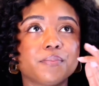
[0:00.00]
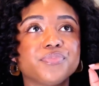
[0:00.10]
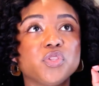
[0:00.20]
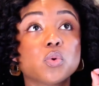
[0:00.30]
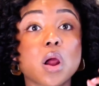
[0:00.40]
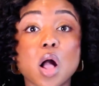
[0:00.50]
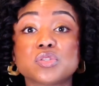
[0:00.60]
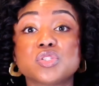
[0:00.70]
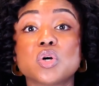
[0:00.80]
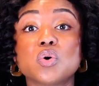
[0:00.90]
You are
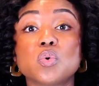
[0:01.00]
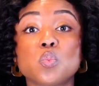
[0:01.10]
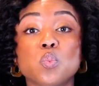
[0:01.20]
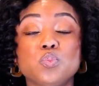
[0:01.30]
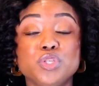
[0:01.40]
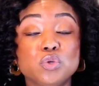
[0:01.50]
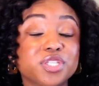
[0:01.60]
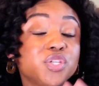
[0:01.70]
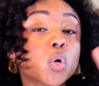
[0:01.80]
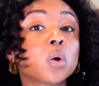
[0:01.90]
also
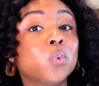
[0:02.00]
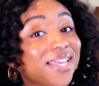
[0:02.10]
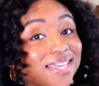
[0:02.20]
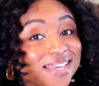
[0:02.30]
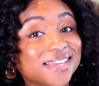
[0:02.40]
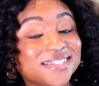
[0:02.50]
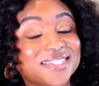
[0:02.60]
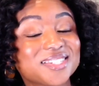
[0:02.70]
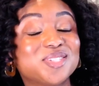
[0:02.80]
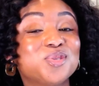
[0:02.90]
using your
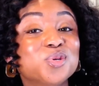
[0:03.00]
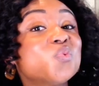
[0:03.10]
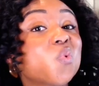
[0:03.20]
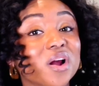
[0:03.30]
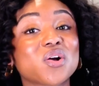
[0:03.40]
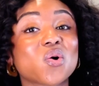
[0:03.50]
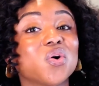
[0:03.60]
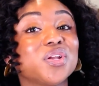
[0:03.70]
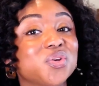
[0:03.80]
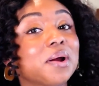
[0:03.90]
weekends to work
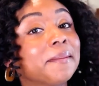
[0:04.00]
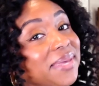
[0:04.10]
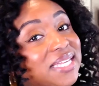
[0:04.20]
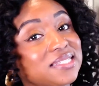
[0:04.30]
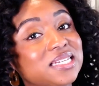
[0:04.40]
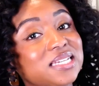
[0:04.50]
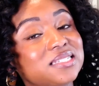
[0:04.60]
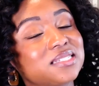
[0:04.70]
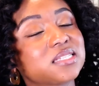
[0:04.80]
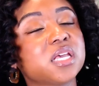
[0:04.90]
on your
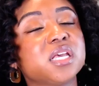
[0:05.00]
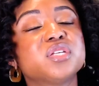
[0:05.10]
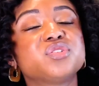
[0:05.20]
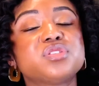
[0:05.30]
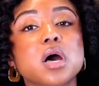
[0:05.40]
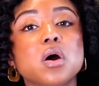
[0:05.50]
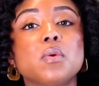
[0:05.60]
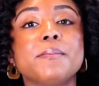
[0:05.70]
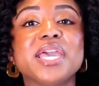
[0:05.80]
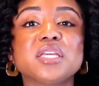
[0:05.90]
business.
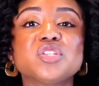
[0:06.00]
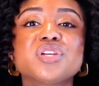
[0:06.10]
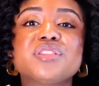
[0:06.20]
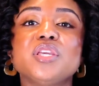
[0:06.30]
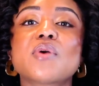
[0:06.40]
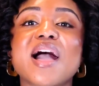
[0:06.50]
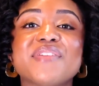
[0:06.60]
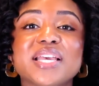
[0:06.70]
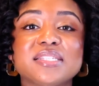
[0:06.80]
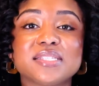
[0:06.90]
So making sure that you have
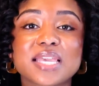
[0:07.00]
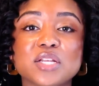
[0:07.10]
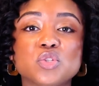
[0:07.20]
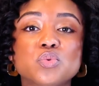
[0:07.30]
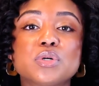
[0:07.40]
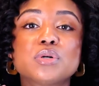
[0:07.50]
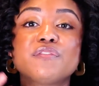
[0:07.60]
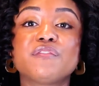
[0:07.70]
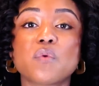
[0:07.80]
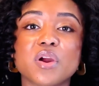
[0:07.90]
a schedule
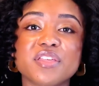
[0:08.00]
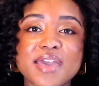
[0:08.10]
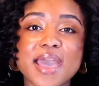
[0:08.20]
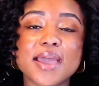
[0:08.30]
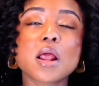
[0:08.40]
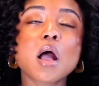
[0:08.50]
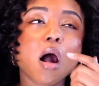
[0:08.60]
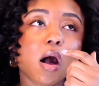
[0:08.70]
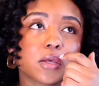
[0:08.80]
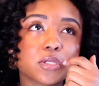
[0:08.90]
for that.
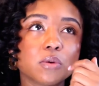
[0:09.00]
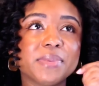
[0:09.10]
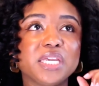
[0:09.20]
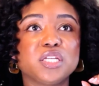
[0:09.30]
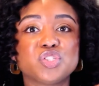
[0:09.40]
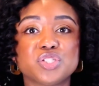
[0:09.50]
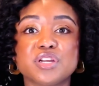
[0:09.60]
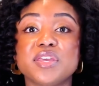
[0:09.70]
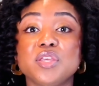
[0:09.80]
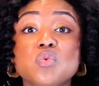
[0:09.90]
Also making sure
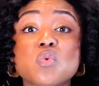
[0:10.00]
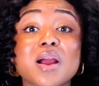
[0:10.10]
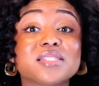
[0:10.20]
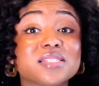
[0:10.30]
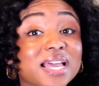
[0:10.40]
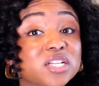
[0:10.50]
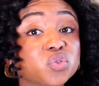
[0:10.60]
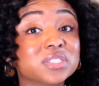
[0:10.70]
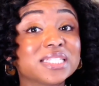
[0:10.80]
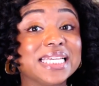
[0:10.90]
that are
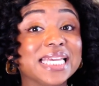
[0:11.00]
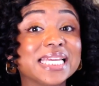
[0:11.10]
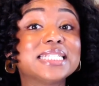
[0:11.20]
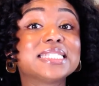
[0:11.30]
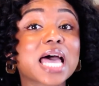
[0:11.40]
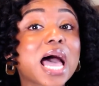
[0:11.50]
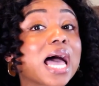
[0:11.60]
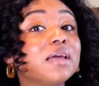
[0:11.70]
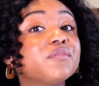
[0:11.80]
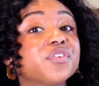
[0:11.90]
scheduling in
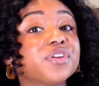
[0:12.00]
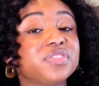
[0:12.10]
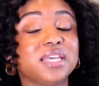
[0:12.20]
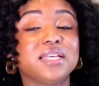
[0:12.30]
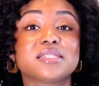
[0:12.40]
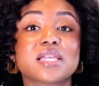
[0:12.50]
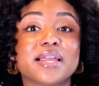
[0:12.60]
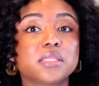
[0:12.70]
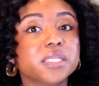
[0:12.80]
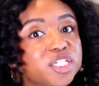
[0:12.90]
time for things
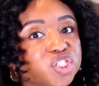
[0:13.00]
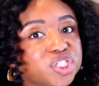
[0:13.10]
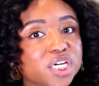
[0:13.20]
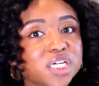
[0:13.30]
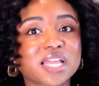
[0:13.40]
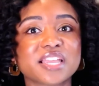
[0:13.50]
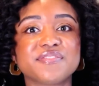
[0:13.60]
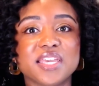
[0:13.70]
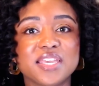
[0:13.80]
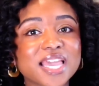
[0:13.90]
like leisure, like
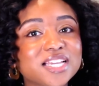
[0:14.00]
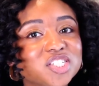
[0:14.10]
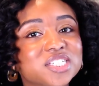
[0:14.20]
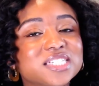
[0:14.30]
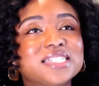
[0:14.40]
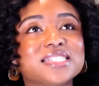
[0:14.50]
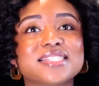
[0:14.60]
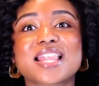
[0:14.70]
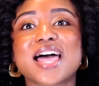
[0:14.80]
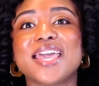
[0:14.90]
vacations,
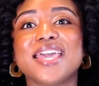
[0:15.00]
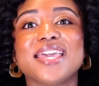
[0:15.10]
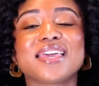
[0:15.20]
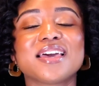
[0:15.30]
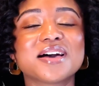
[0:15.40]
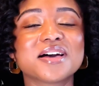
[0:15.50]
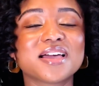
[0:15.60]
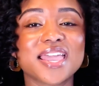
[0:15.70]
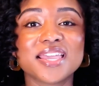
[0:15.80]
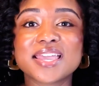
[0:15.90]
like
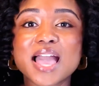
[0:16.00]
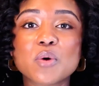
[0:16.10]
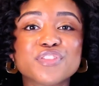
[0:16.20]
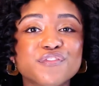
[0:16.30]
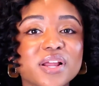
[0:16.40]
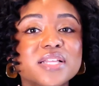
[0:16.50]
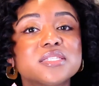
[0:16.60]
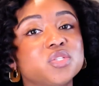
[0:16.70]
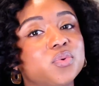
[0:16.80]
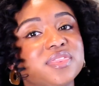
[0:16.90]
hanging out with friends
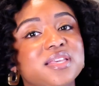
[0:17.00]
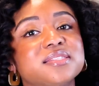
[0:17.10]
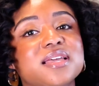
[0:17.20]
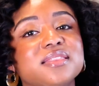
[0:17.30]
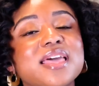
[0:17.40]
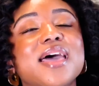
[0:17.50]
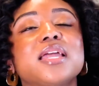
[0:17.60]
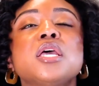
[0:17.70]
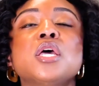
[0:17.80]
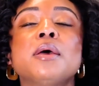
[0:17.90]
and doing things like that.